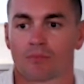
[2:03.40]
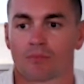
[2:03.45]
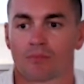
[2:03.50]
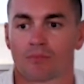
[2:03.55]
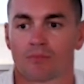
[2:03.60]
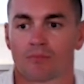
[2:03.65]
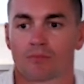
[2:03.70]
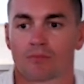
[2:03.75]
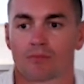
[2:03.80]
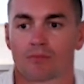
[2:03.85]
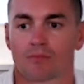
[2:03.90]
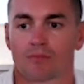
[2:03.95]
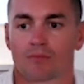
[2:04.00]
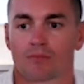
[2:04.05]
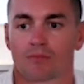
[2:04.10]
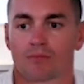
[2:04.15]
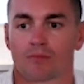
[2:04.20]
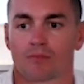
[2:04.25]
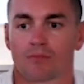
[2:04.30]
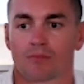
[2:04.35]

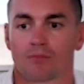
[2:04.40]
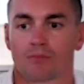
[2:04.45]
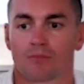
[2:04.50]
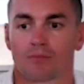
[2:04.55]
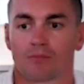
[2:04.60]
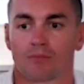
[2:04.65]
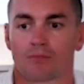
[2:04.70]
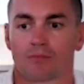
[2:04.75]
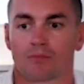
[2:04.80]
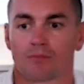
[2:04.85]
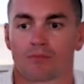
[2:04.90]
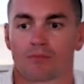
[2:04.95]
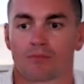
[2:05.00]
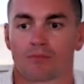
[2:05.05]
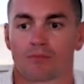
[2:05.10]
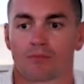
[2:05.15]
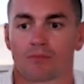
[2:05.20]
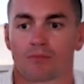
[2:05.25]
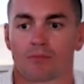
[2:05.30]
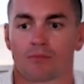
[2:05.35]

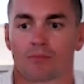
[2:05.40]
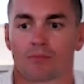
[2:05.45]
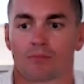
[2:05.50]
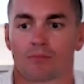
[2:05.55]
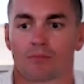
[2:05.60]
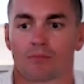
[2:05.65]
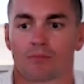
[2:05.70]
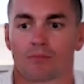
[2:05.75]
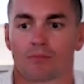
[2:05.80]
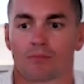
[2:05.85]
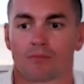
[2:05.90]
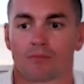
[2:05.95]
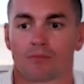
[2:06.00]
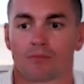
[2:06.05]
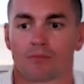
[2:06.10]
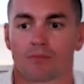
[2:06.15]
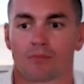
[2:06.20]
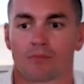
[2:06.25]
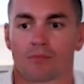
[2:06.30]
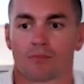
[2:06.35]

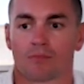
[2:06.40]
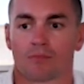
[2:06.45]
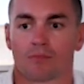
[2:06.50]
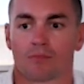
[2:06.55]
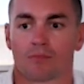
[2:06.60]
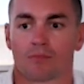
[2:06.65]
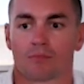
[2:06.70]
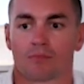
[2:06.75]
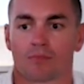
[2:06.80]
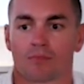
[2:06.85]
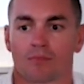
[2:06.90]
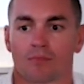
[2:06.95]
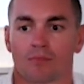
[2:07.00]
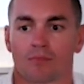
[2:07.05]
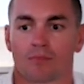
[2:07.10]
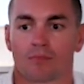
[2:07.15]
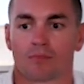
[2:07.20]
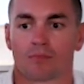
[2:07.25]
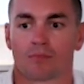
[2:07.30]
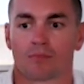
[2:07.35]

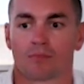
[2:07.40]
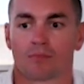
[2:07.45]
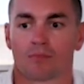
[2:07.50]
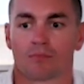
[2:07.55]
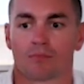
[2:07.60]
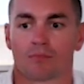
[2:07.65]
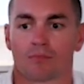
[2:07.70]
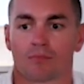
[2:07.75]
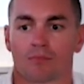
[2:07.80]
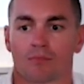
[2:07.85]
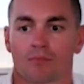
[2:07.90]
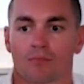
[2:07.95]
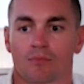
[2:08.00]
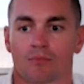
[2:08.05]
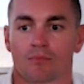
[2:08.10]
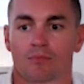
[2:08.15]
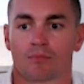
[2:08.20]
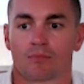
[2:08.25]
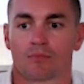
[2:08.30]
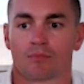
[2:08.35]

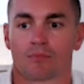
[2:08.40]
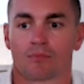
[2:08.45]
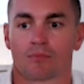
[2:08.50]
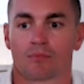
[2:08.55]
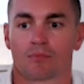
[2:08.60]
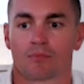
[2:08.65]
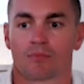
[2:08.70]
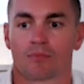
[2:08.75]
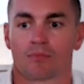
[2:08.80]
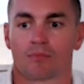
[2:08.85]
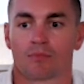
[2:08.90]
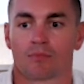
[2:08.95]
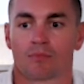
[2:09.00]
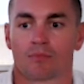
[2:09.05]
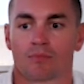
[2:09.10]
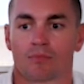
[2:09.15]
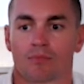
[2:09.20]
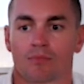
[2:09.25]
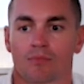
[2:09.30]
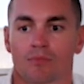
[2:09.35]

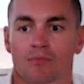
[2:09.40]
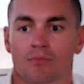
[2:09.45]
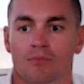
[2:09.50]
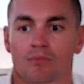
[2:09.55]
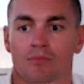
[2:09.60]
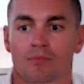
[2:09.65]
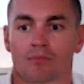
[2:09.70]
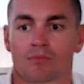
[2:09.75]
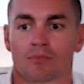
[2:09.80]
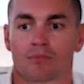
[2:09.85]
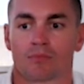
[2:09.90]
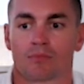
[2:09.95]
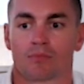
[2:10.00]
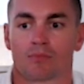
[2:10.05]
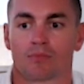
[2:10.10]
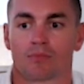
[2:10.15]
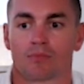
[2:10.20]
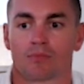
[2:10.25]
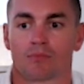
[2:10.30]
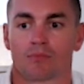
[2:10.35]

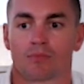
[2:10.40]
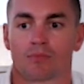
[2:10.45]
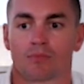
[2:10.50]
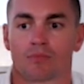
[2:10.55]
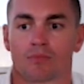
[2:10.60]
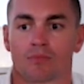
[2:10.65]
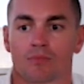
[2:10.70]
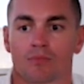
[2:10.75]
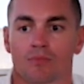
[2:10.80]
(silent)